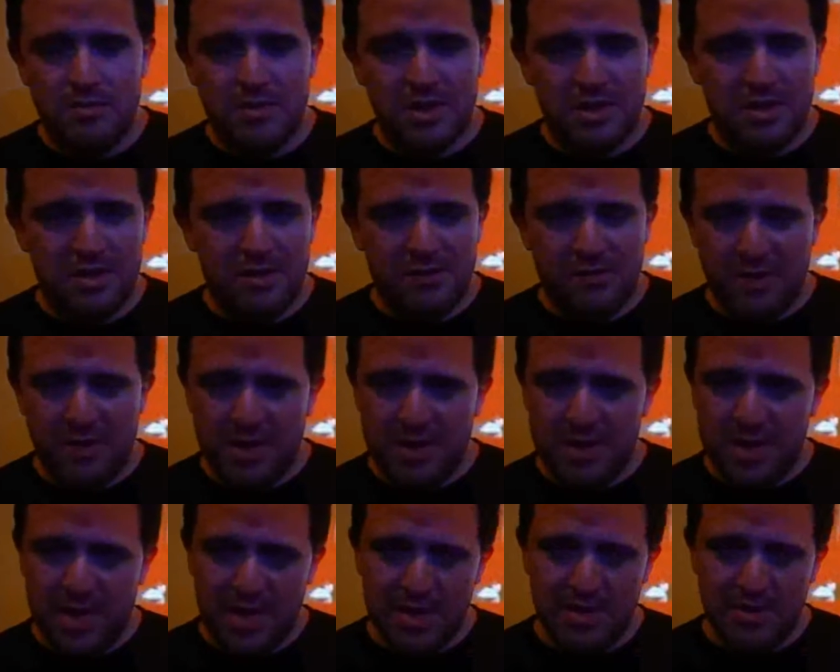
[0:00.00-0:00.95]
But the
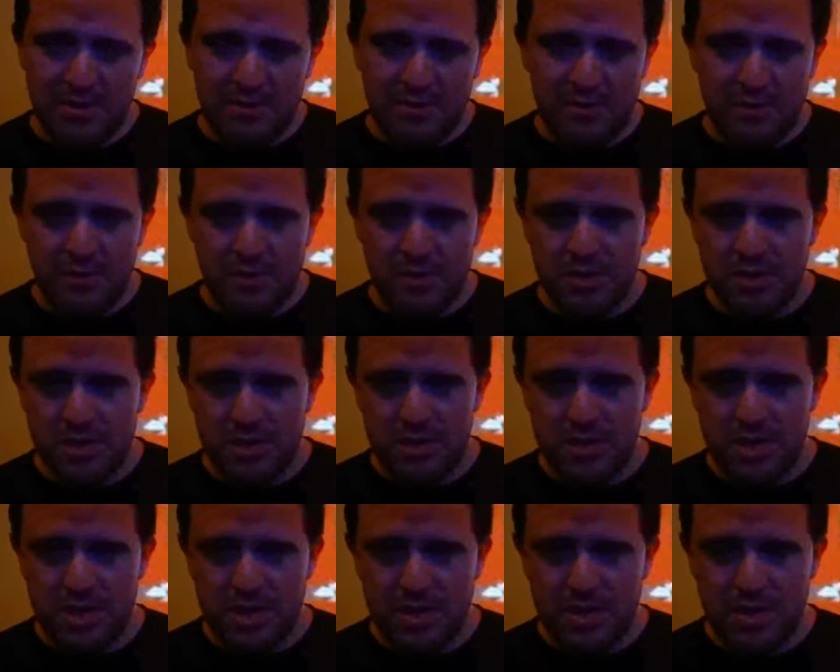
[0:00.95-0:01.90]
Fantastic Four
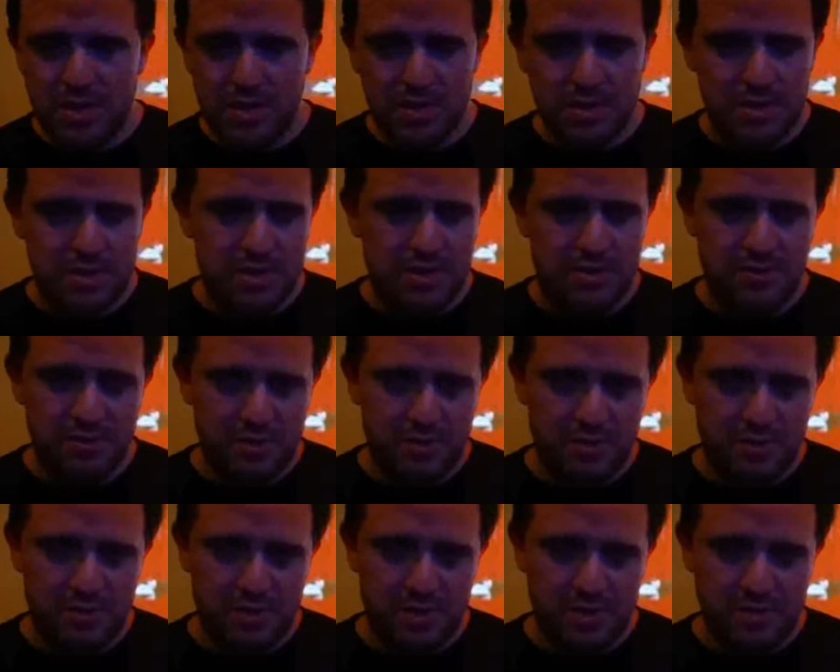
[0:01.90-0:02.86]
shtick is
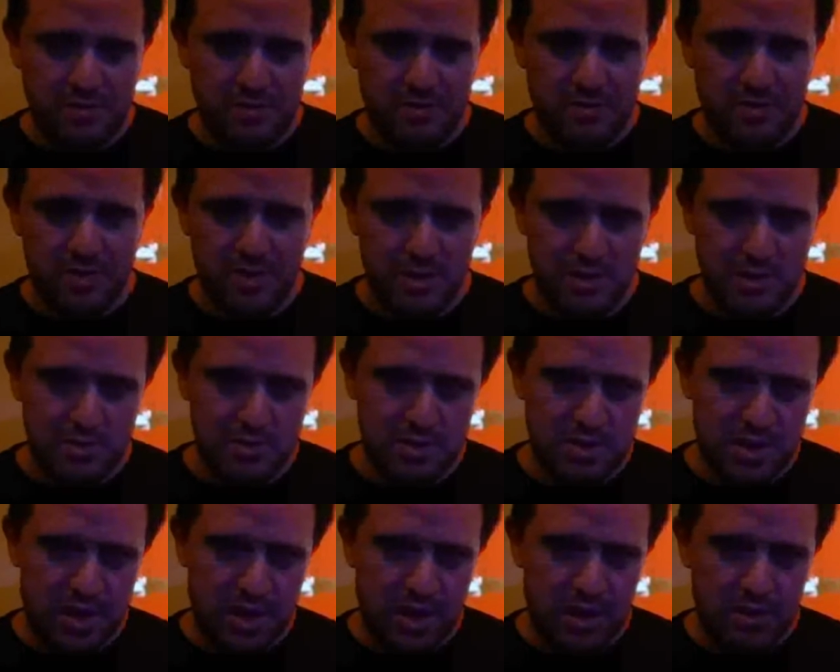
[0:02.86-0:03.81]
different from
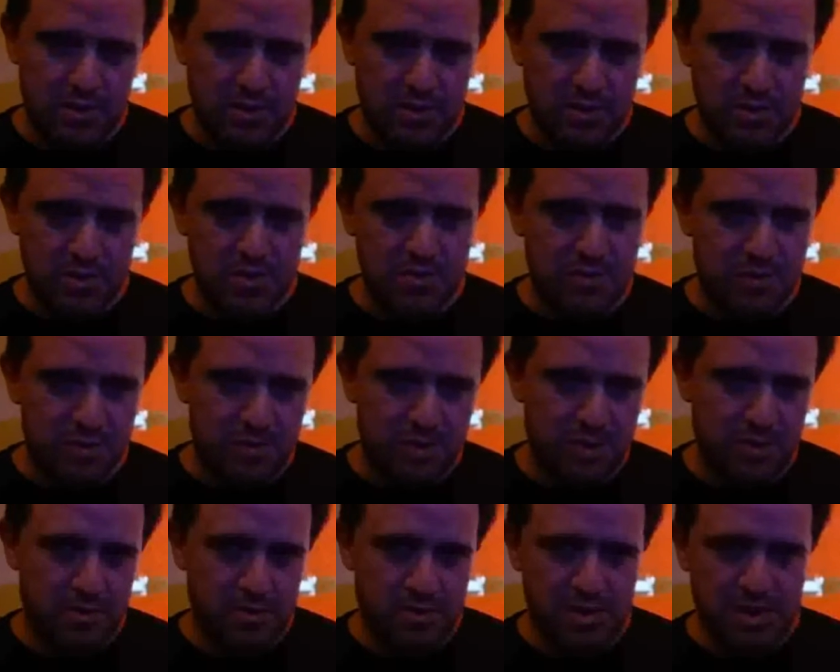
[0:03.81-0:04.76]
those characters, from
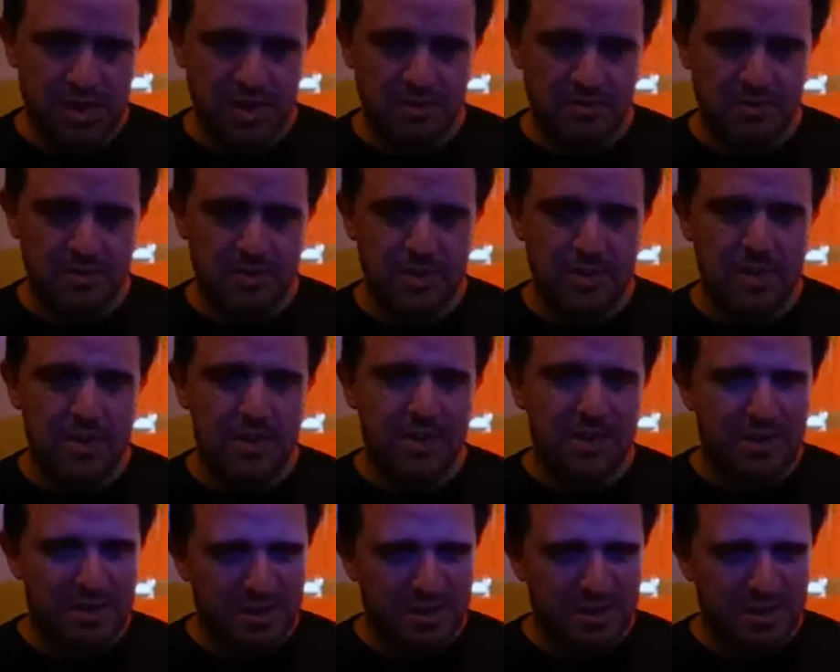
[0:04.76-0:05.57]
other teams.